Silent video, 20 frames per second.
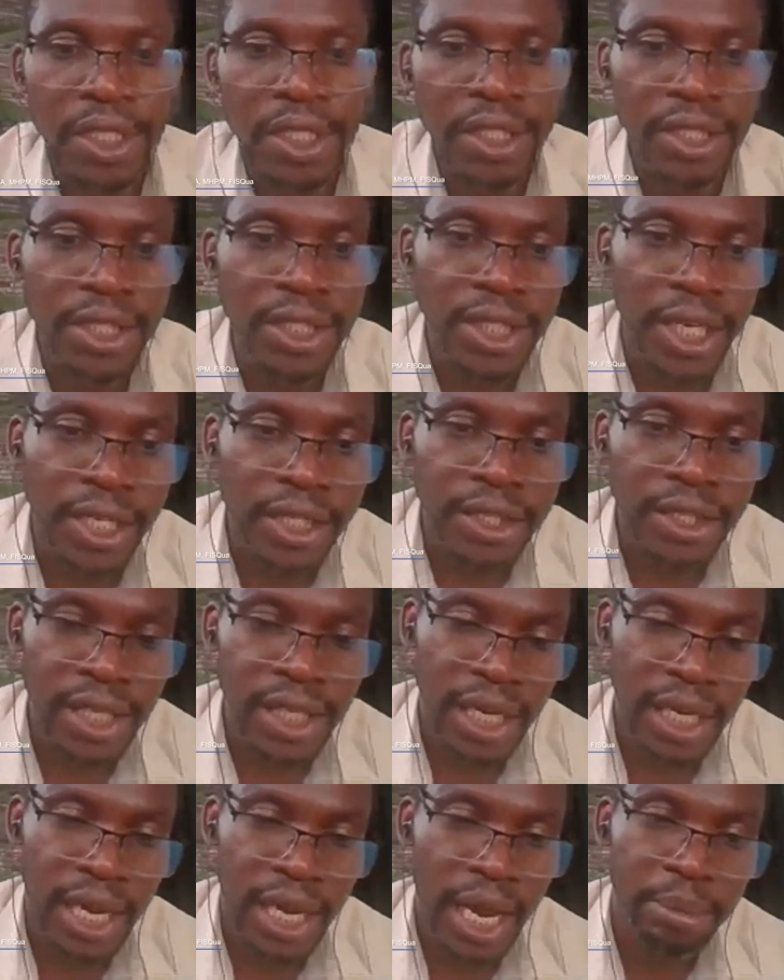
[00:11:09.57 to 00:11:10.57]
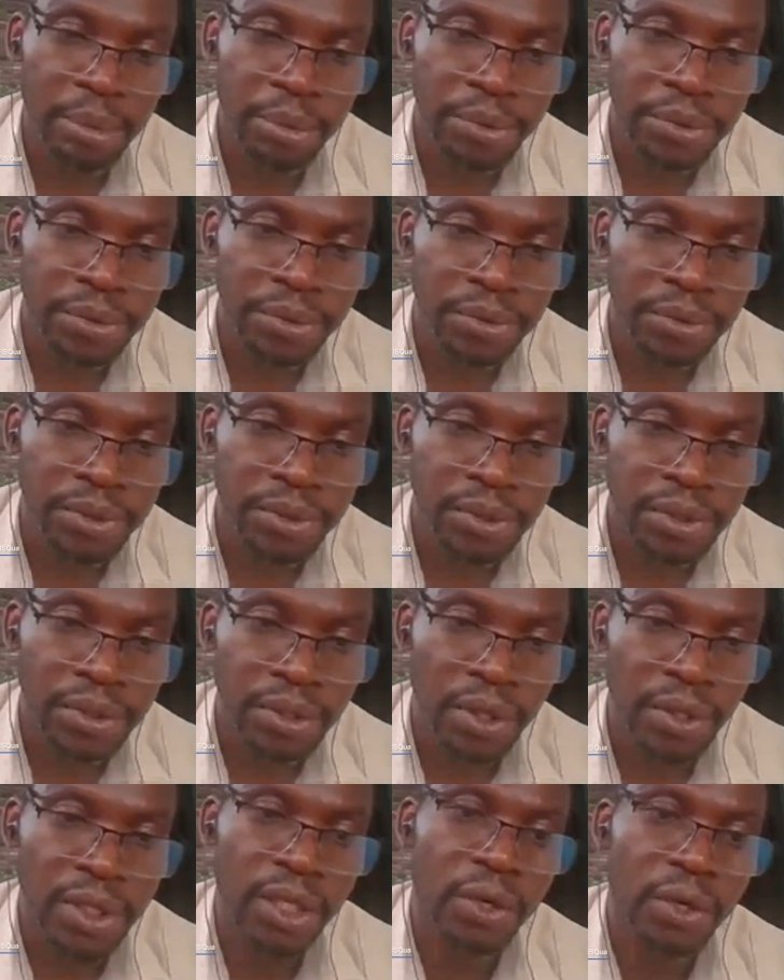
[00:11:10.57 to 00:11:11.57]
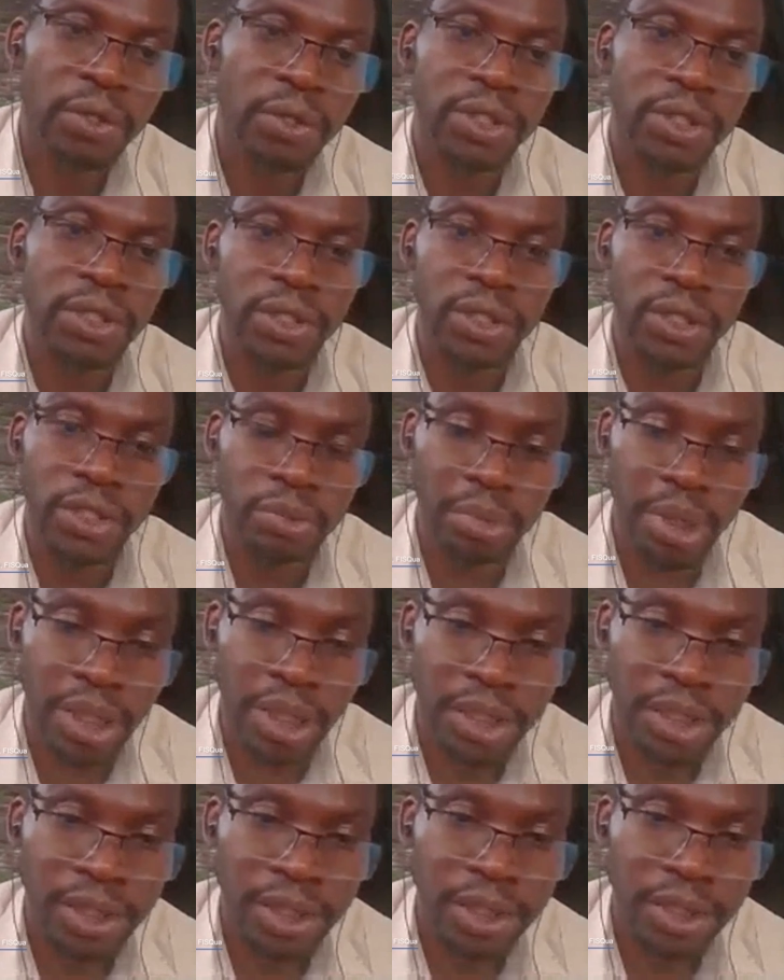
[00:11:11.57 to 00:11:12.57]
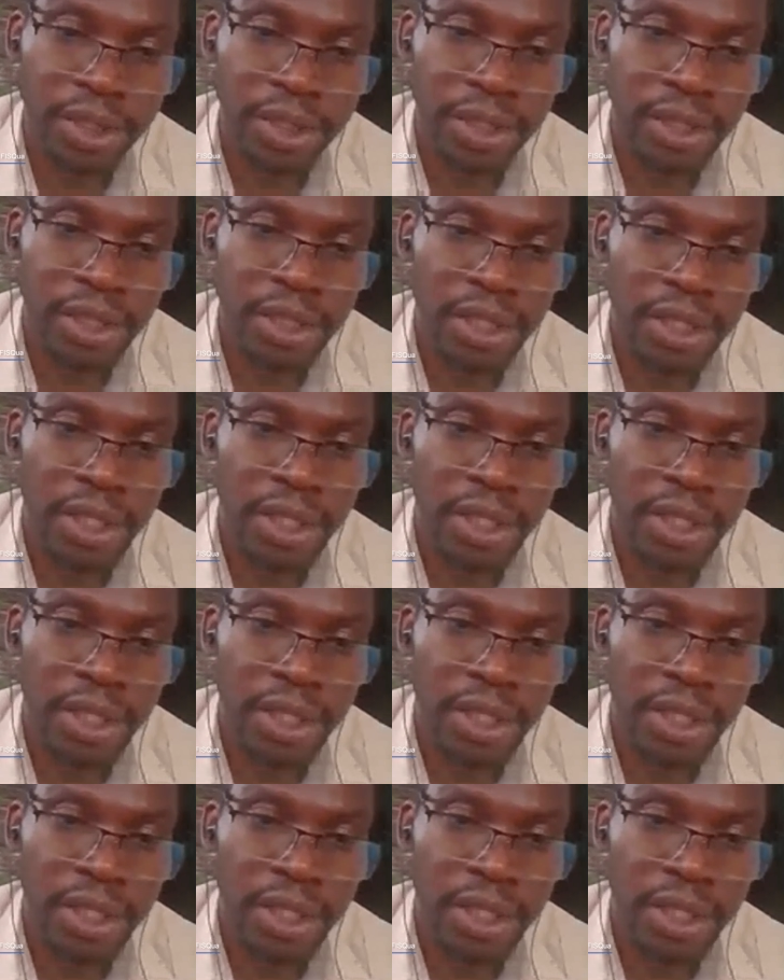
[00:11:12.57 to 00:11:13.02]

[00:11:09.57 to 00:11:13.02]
the incidents that happen on a continuous basis?